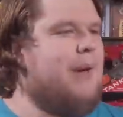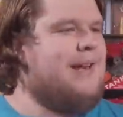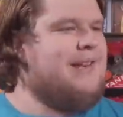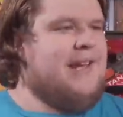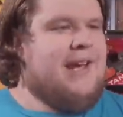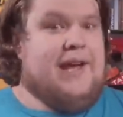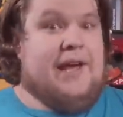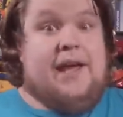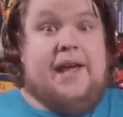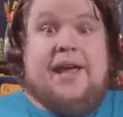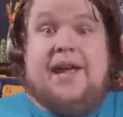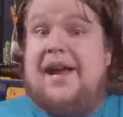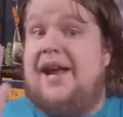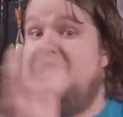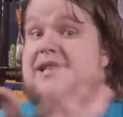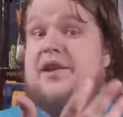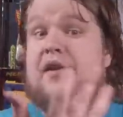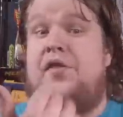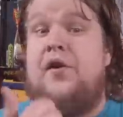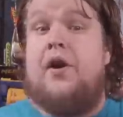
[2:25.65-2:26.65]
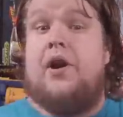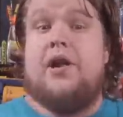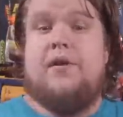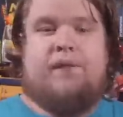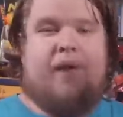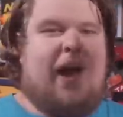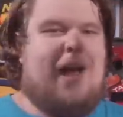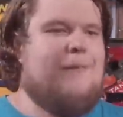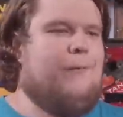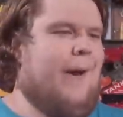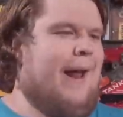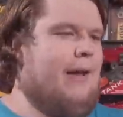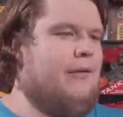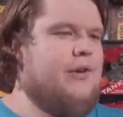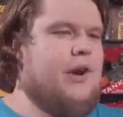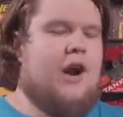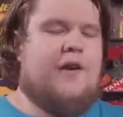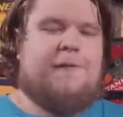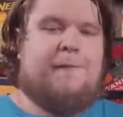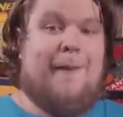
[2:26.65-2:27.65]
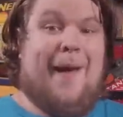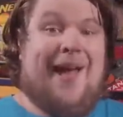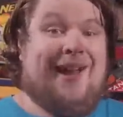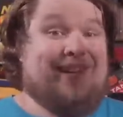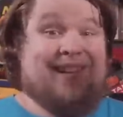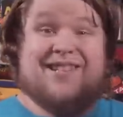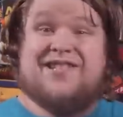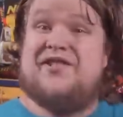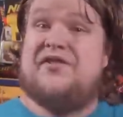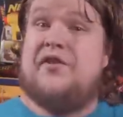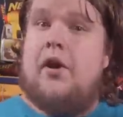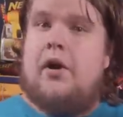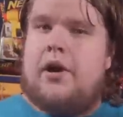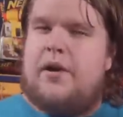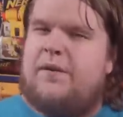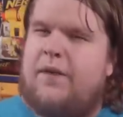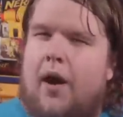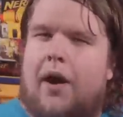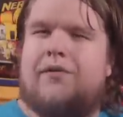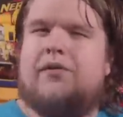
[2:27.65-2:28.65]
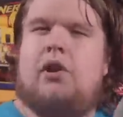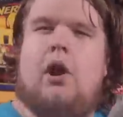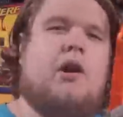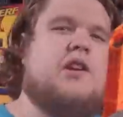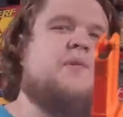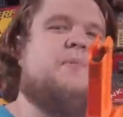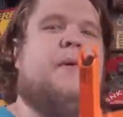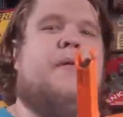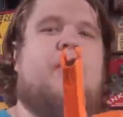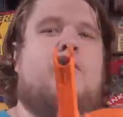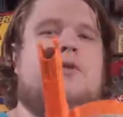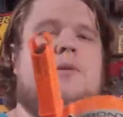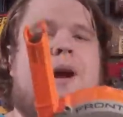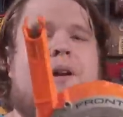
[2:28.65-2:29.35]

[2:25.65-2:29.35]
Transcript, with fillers: but it's a 35 round Nerf mag! That's 35 darts before